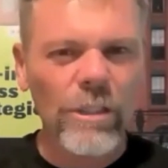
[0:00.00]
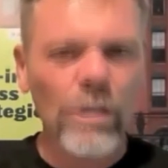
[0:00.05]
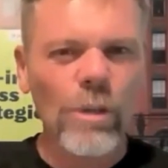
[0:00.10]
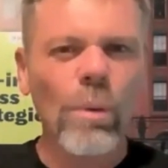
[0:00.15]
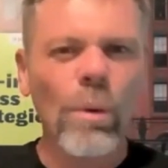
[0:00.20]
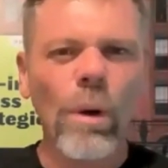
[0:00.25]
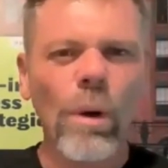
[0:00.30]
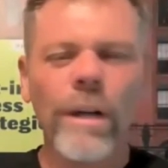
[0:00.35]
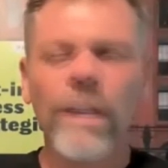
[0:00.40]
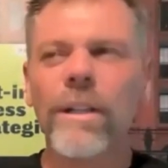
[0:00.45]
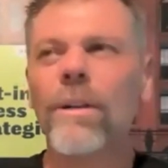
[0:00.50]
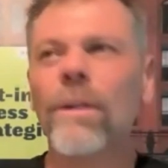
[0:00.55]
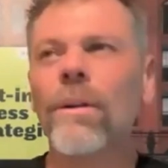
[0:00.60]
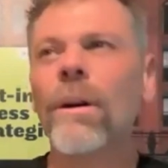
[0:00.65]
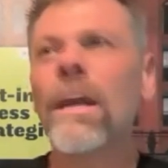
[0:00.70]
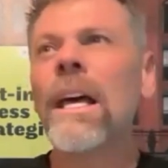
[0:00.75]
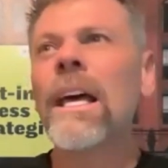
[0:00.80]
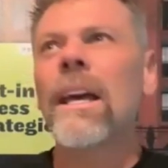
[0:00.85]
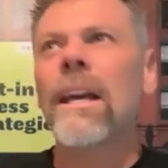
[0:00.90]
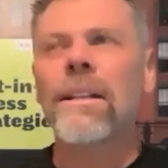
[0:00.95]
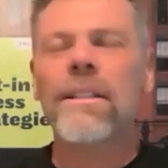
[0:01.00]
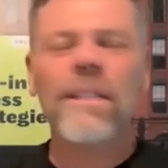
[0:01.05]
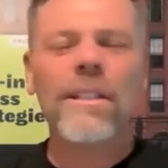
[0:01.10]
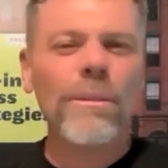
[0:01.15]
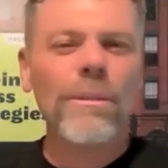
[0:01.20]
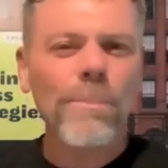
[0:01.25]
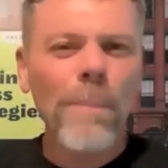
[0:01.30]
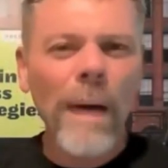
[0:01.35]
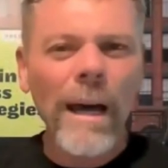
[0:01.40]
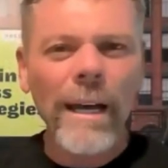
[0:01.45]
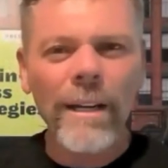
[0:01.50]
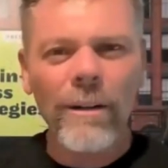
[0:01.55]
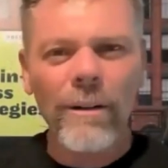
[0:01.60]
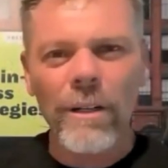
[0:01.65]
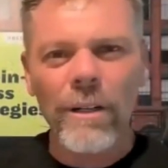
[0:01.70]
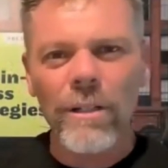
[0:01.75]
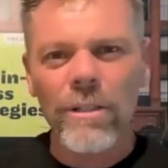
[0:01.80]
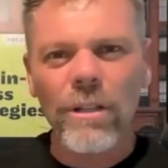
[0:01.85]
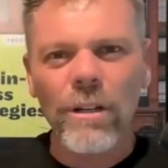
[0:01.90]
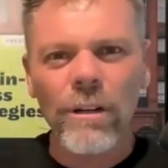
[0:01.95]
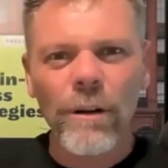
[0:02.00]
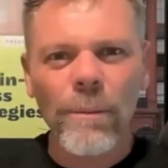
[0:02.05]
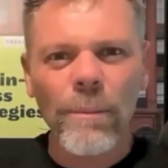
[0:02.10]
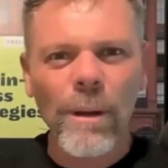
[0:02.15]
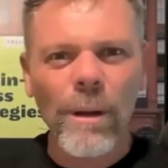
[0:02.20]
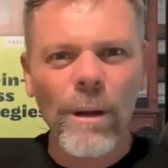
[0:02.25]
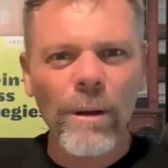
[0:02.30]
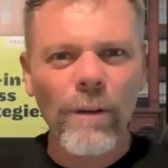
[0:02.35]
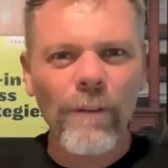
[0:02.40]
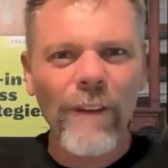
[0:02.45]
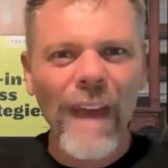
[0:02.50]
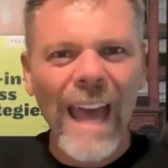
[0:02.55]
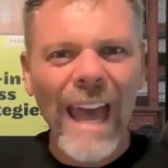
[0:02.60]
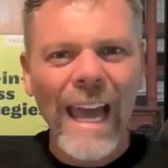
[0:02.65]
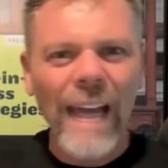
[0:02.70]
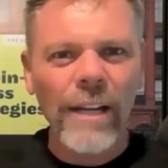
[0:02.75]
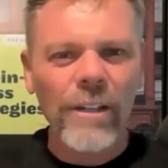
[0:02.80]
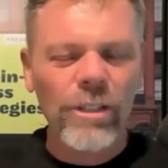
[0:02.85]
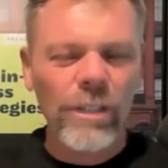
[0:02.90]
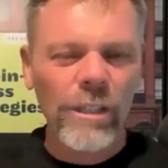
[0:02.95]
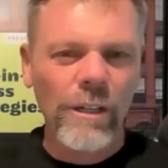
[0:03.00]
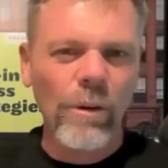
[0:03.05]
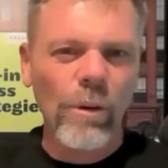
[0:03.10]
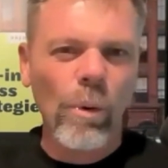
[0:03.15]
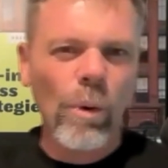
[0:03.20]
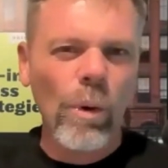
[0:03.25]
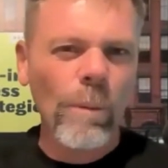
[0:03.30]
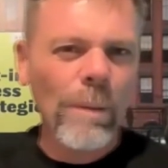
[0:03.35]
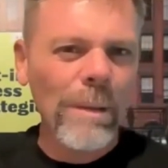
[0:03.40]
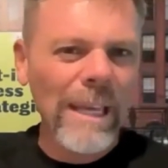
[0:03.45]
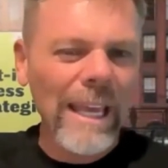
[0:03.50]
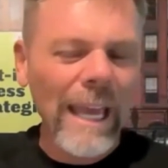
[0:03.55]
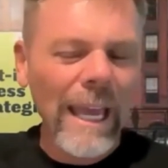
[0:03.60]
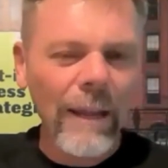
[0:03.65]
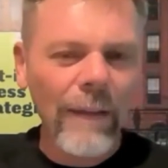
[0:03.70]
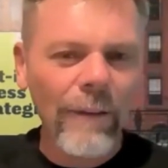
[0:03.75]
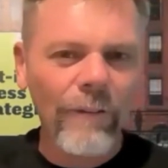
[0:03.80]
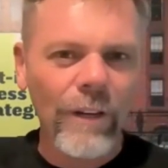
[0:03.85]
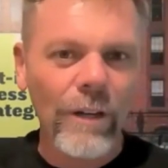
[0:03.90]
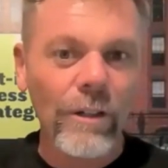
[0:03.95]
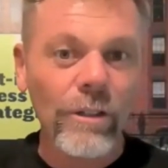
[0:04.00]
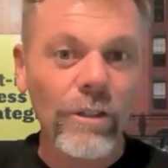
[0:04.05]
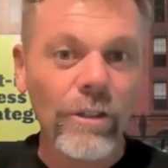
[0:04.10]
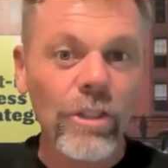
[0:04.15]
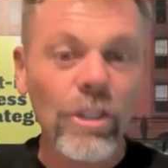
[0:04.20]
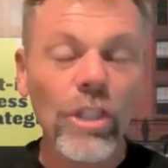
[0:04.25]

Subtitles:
Do you want to inspire a certain amount of action or behavior?